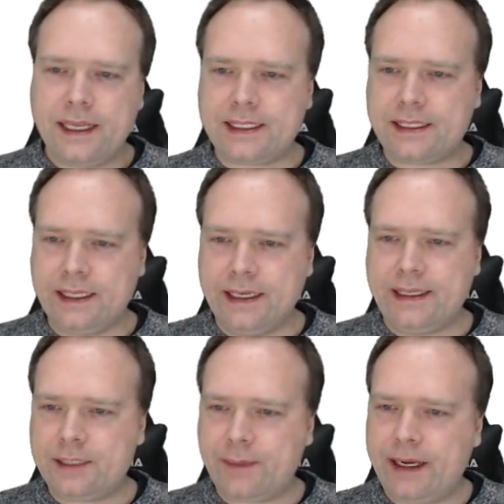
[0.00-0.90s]
That's
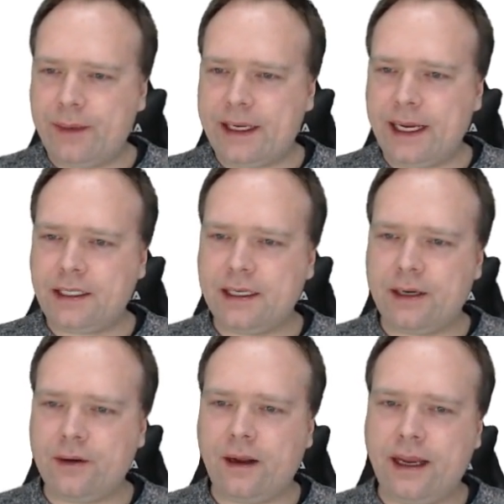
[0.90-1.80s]
my application.
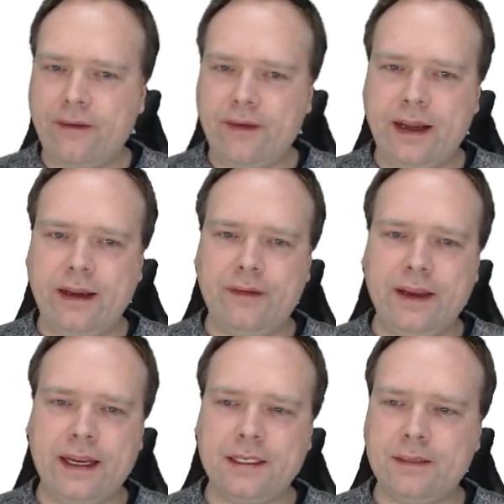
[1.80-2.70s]
I do not have
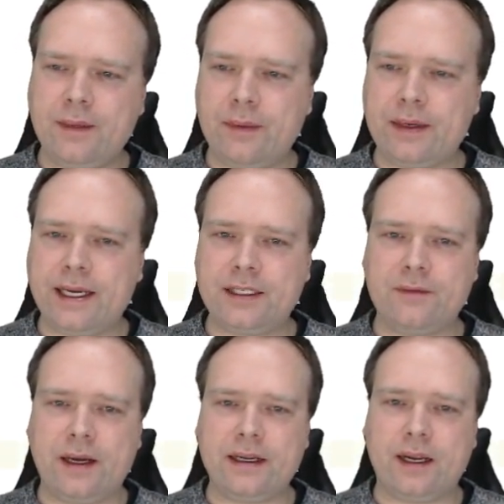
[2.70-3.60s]
anything else in my
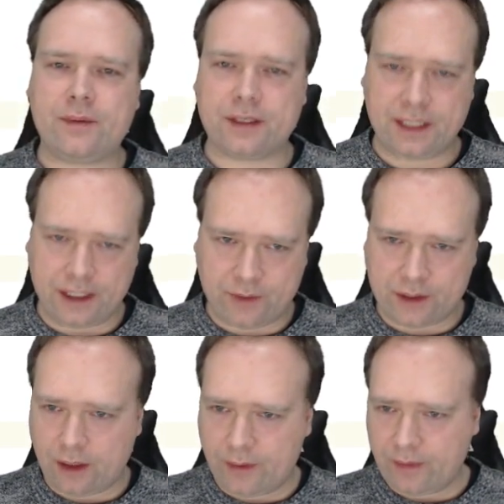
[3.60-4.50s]
application right now because this
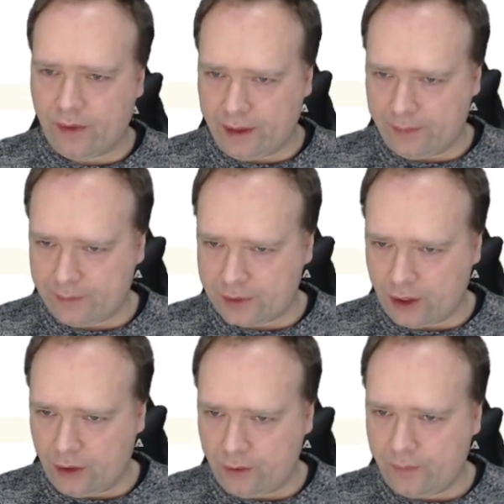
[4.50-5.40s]
was up and running.
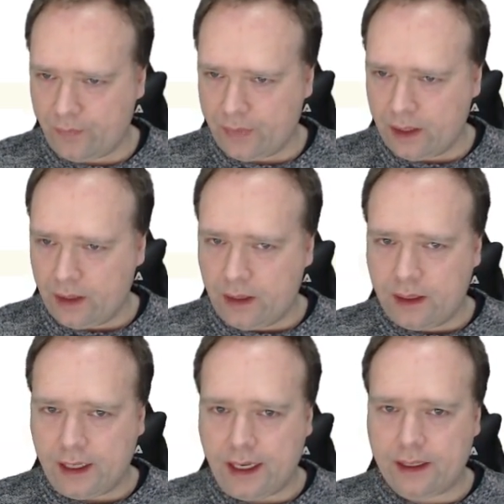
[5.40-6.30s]
So,
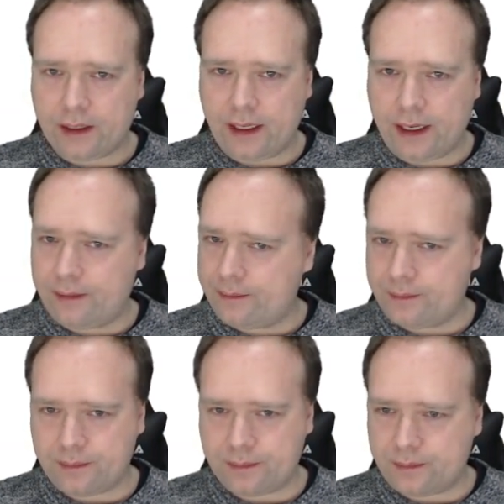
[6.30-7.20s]
and
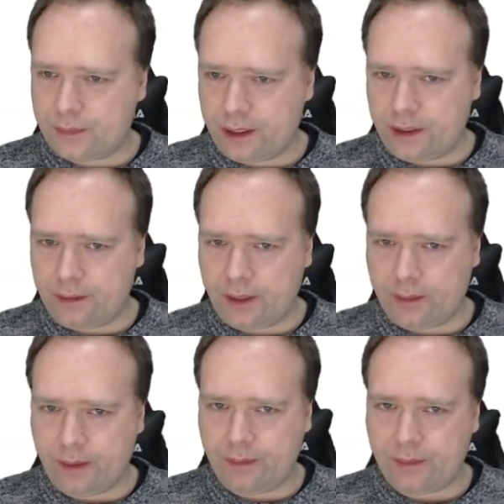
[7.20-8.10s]

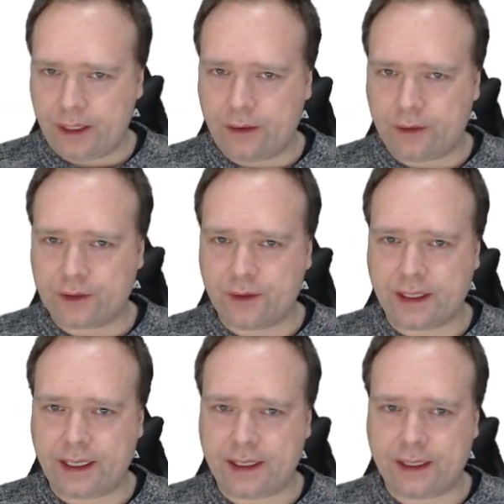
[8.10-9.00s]
and also
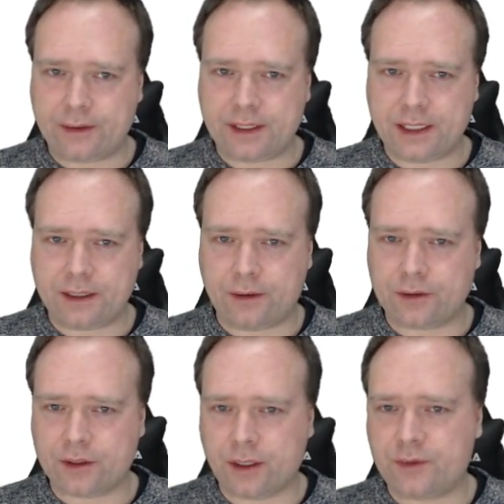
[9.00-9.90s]
the get annotation
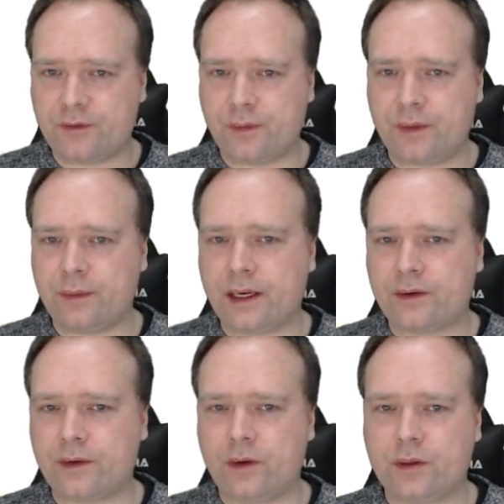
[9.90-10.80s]
also comes from the
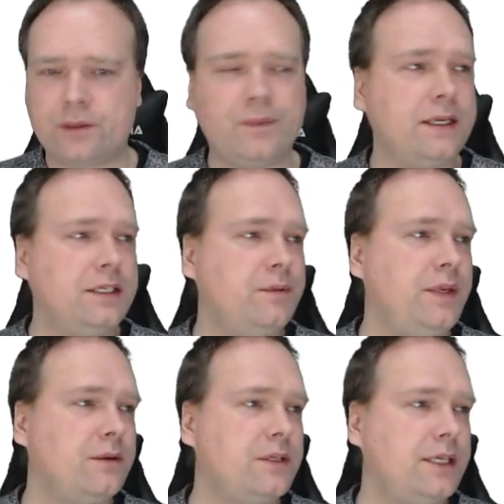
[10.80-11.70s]
Micronaut
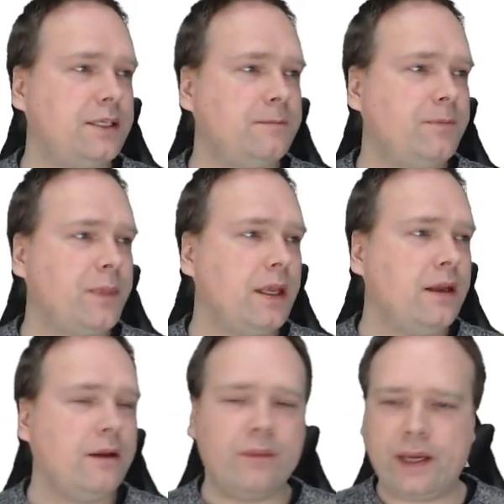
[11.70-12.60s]
HTTP annotation
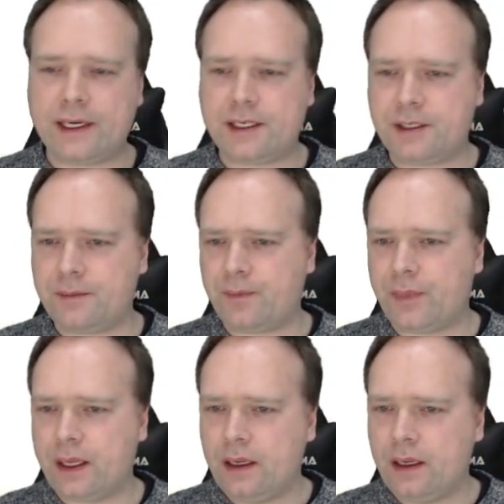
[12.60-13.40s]
package.